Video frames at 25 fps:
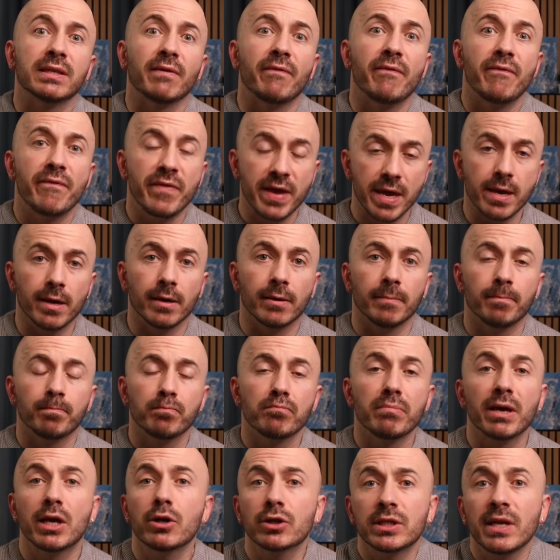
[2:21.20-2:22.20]
of fear,
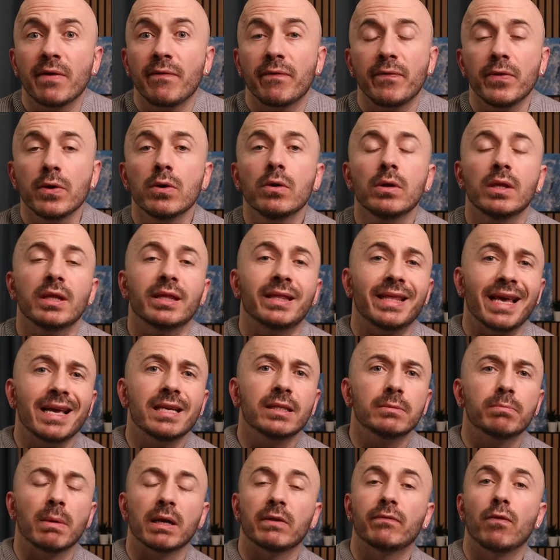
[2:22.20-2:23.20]
because they feel
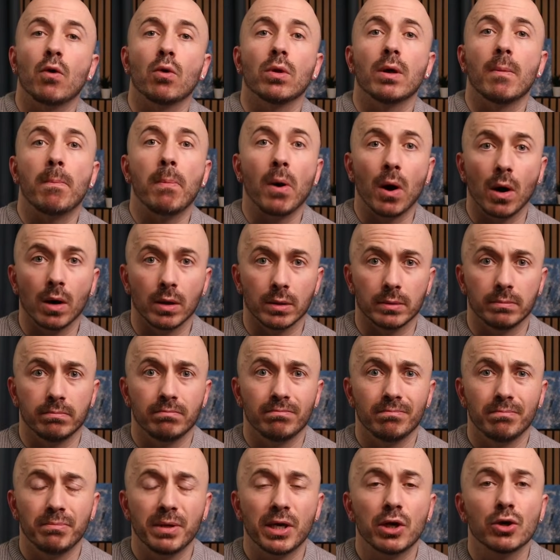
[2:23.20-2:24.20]
things might fall apart.
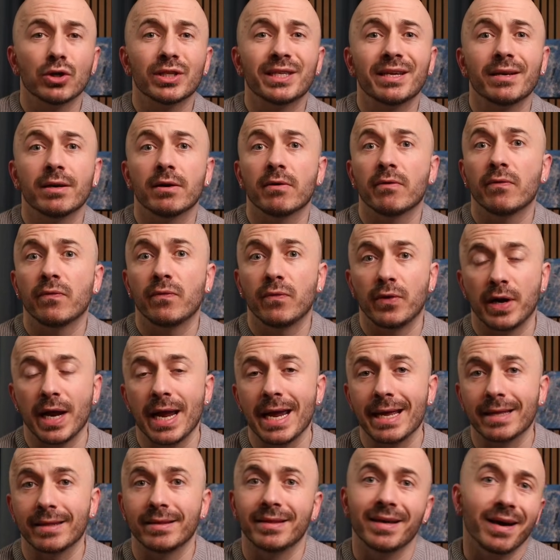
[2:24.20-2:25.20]
Because they're
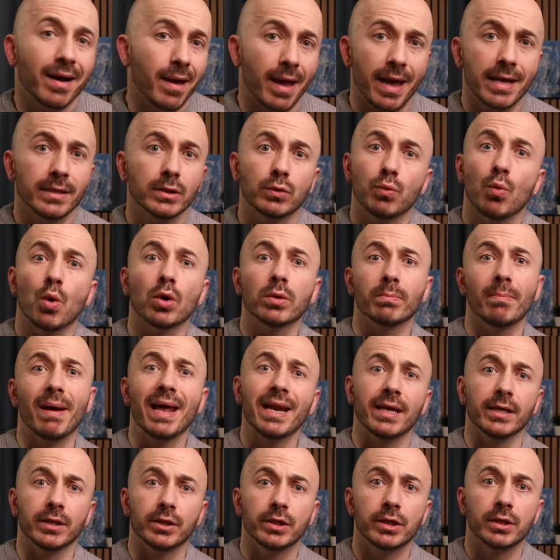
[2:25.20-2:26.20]
afraid the hands won't
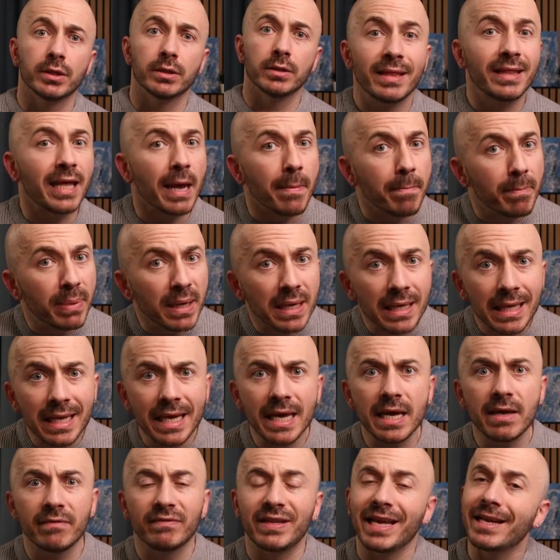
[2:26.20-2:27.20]
manage. They
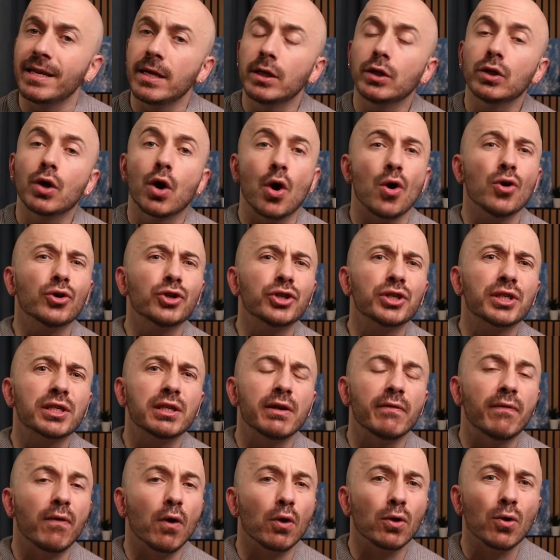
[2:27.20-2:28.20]
believe they need to
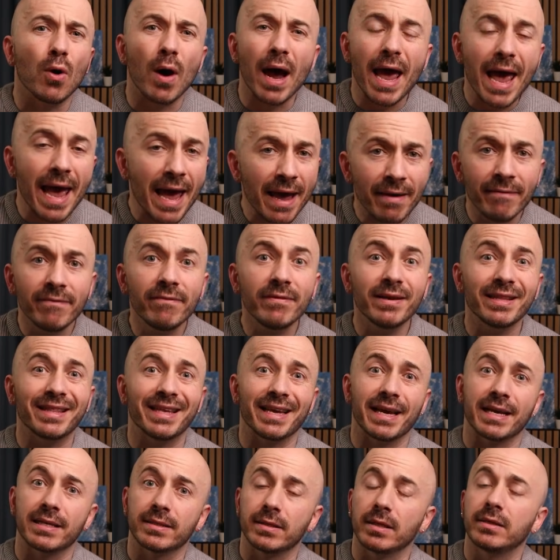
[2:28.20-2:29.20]
consciously follow
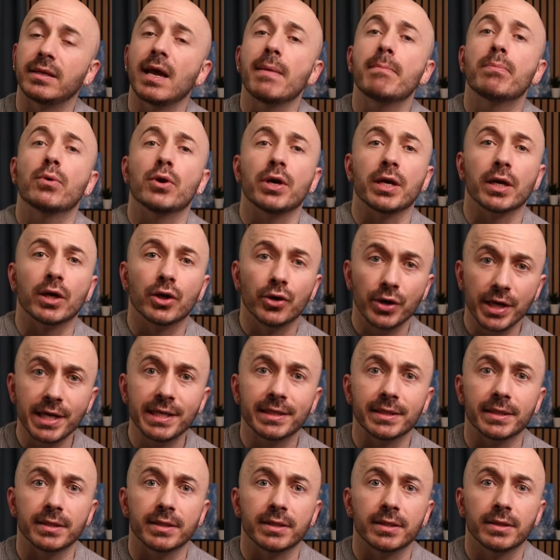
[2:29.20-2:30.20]
everything as the tempo
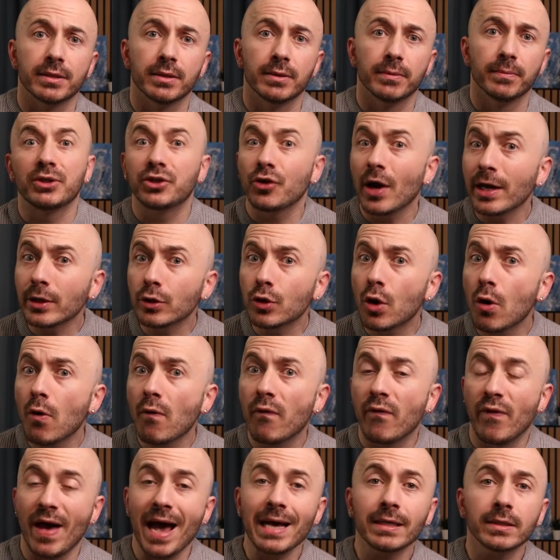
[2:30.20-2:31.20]
increases. But trying to go
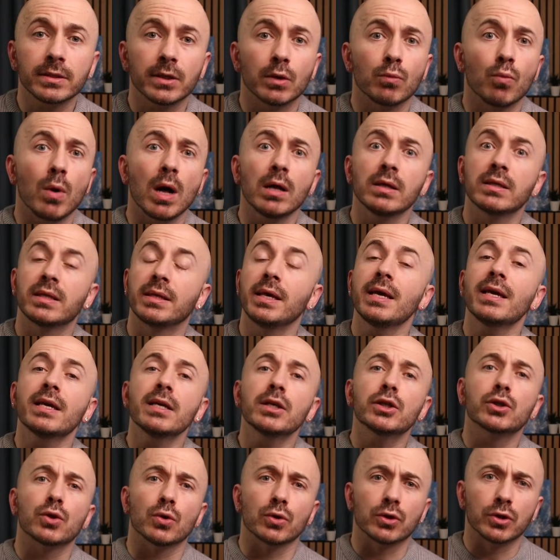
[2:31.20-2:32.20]
faster while
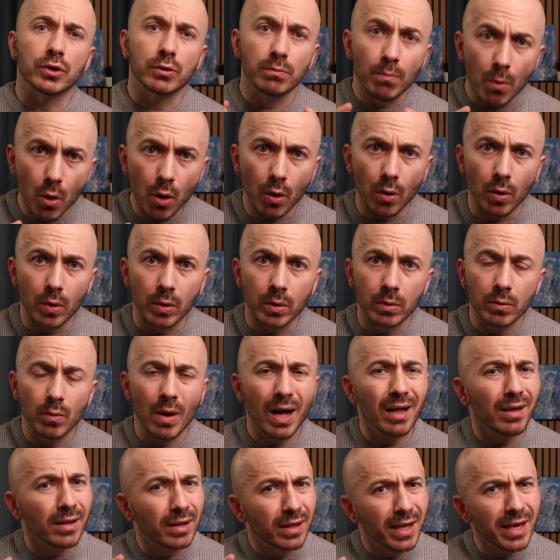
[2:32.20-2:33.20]
thinking so small,
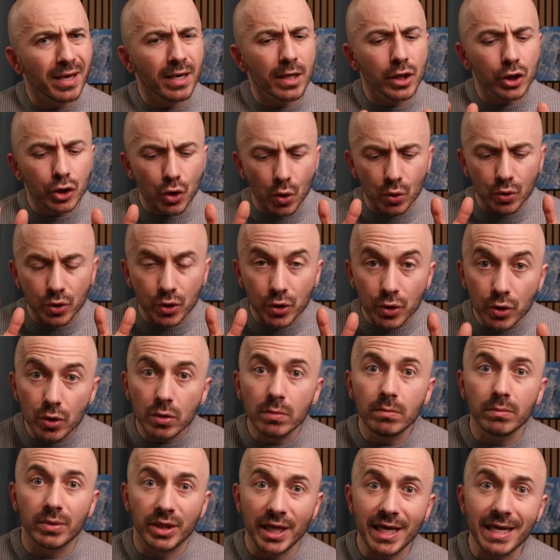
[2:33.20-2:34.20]
while thinking so
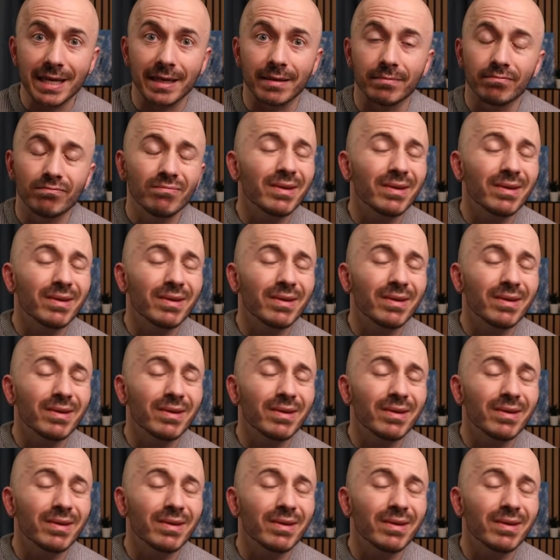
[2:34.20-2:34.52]
zoomed in,